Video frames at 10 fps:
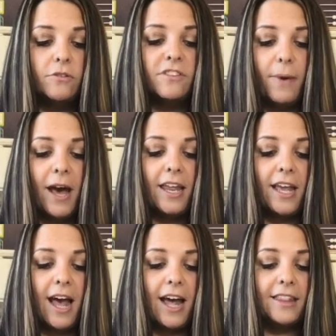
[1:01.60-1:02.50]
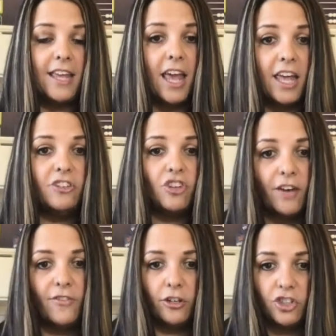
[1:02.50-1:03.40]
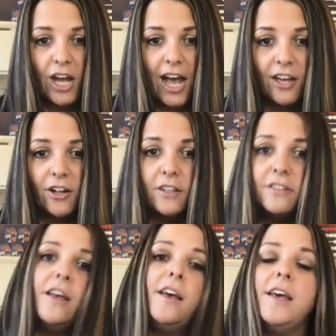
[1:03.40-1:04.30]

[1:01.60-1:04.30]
use depending on the age of your child.